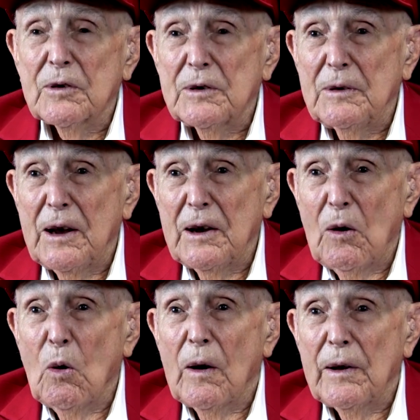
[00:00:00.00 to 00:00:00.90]

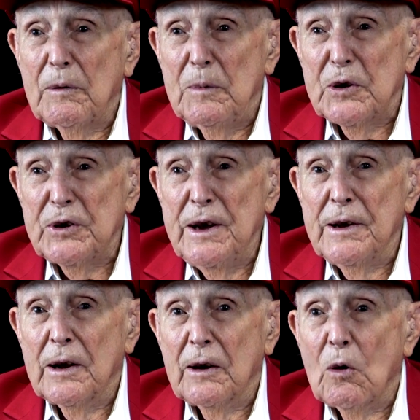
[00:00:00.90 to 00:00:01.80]
the
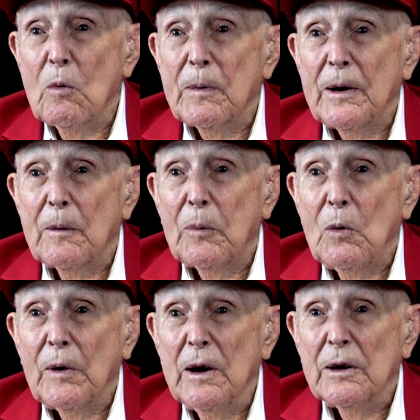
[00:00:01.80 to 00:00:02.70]
machine gun opened up
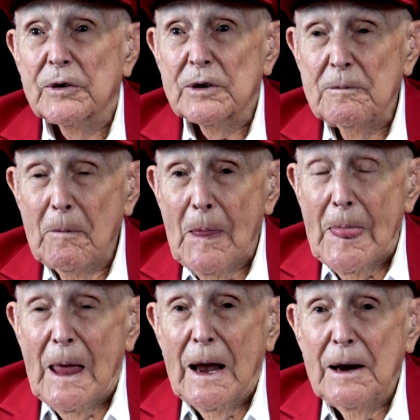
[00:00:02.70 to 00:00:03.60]
on us
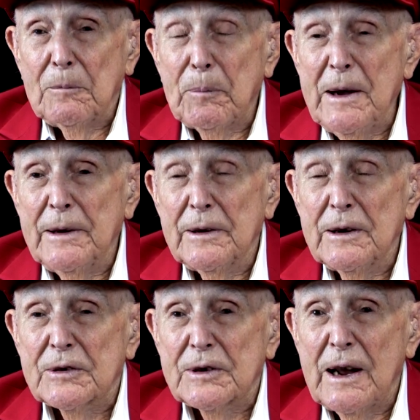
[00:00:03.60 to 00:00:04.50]
and pinned
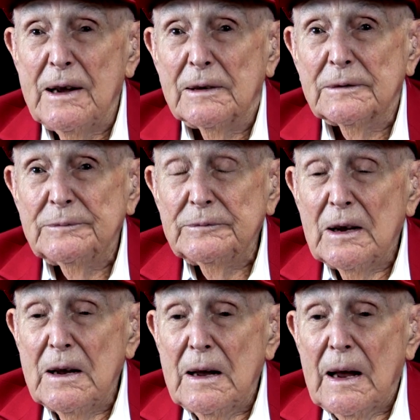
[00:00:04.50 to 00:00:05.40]
us down.
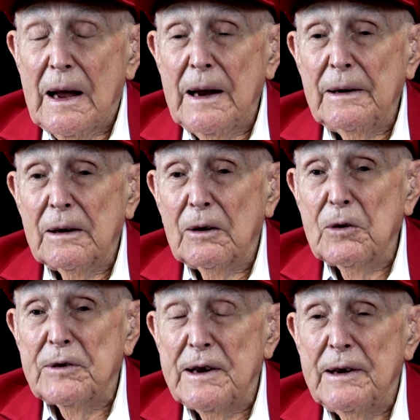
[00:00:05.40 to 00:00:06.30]
And the
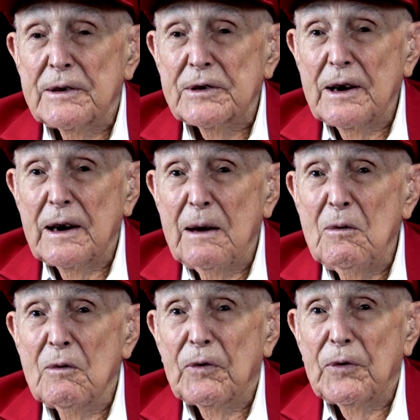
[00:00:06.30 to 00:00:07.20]
lieutenant said, I
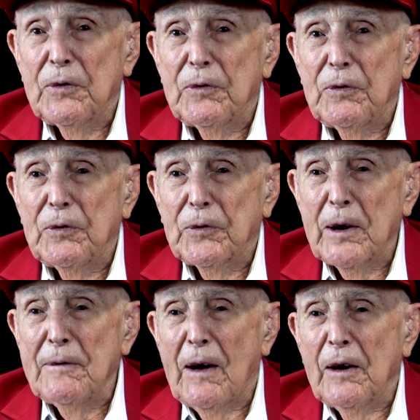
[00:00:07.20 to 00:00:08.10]
want
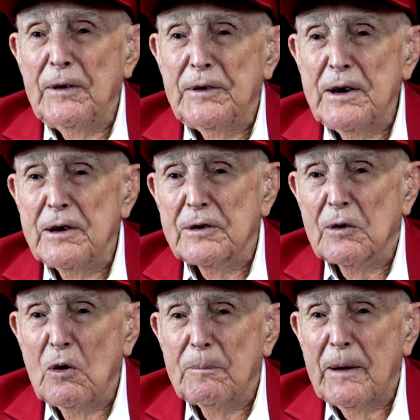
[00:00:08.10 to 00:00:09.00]
3 volunteers
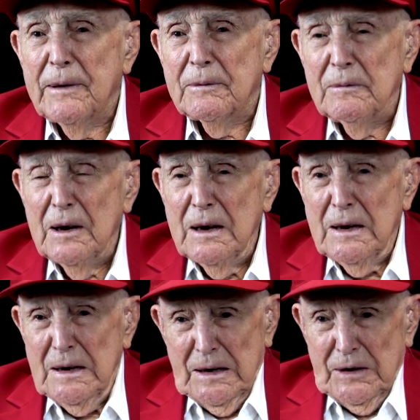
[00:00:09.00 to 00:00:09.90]
to go up that
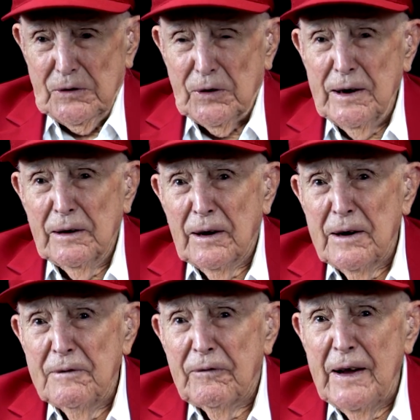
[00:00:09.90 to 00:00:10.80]
trail
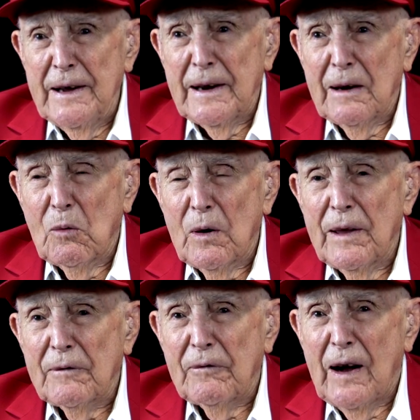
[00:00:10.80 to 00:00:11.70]
there and find out where
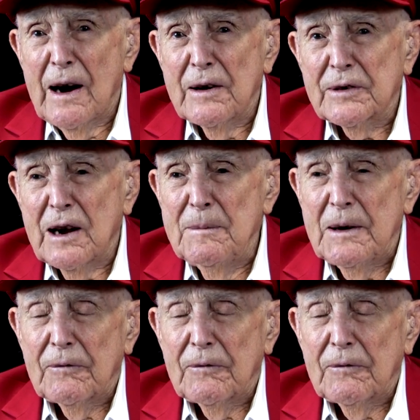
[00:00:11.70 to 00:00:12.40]
that fire's coming